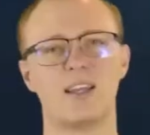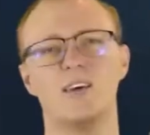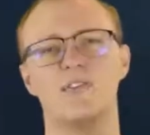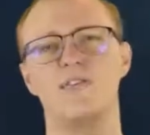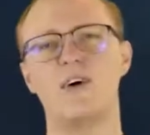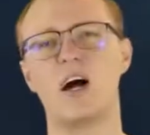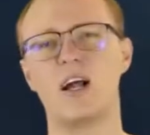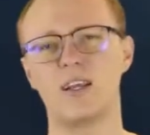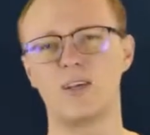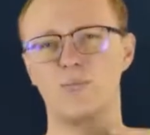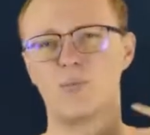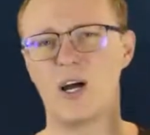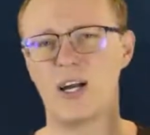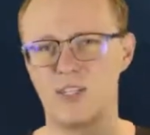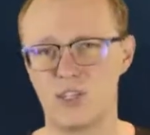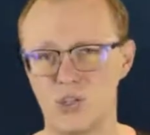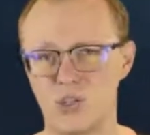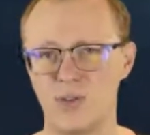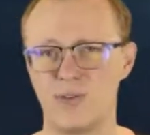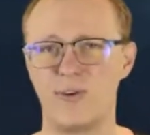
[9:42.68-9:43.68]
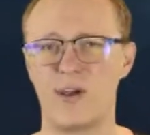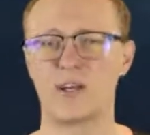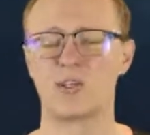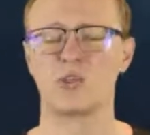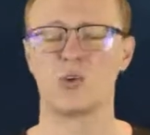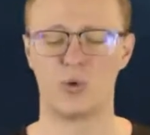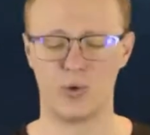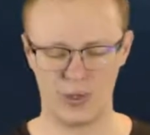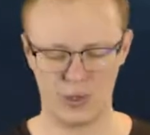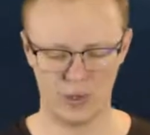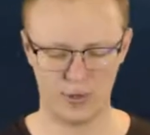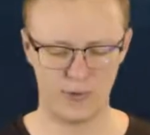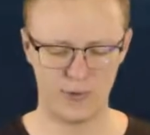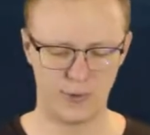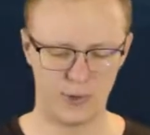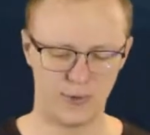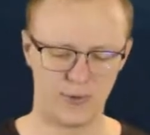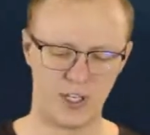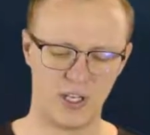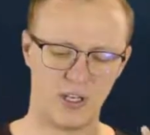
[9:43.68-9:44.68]
divided by 2 factorial
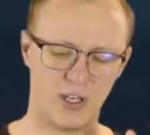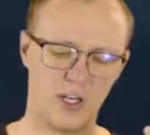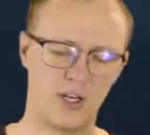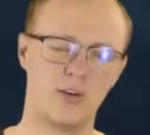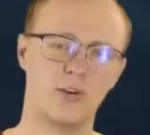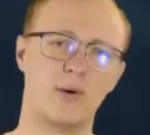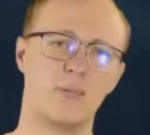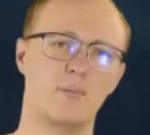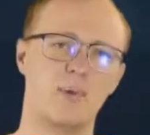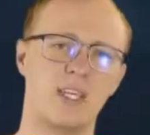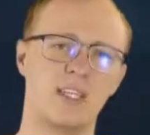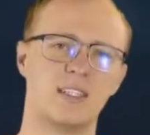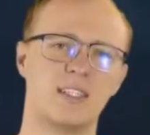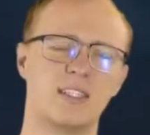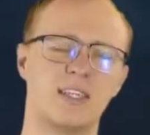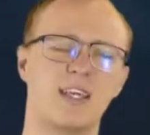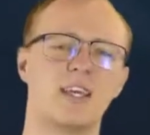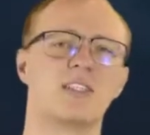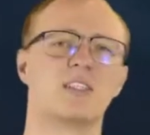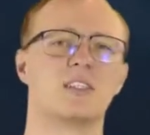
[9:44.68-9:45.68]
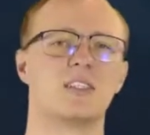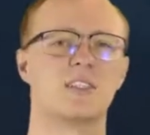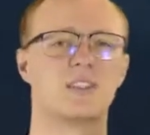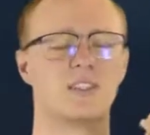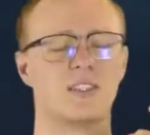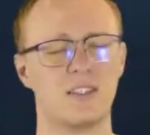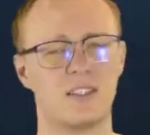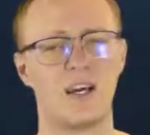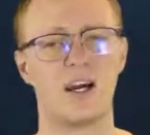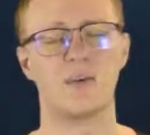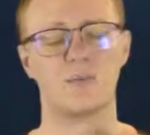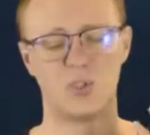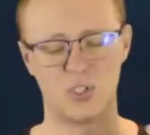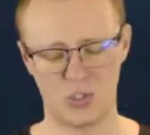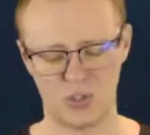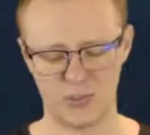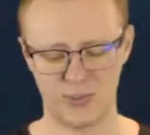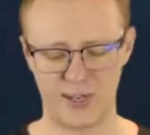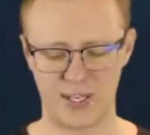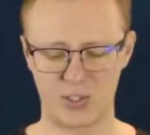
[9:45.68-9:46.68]
for the repeated S's times
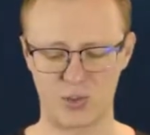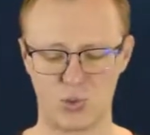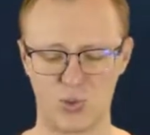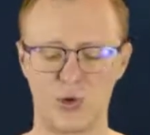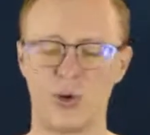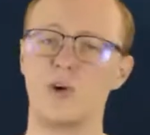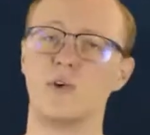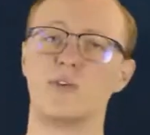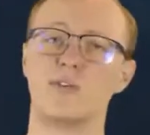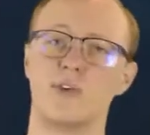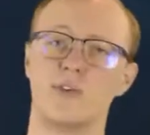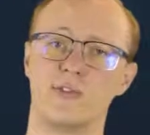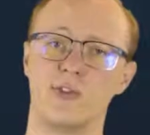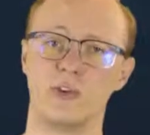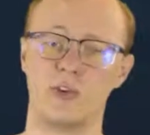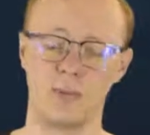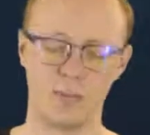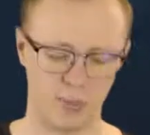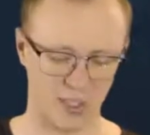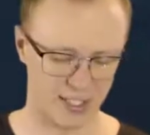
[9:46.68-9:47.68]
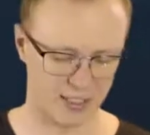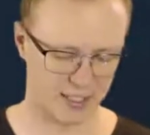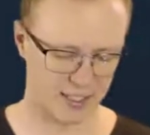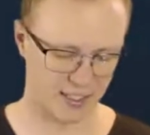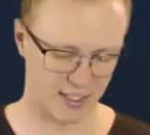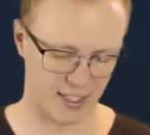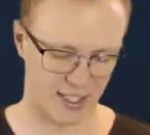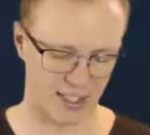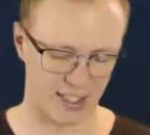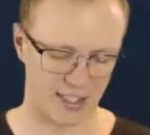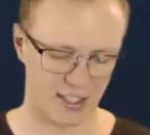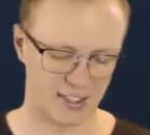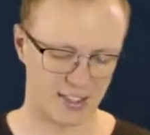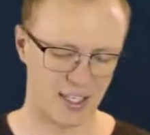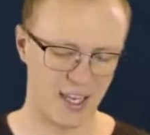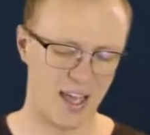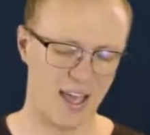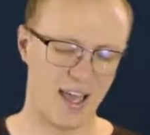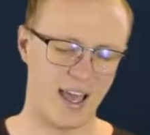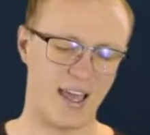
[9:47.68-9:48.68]
2 factorial for the repeated E's,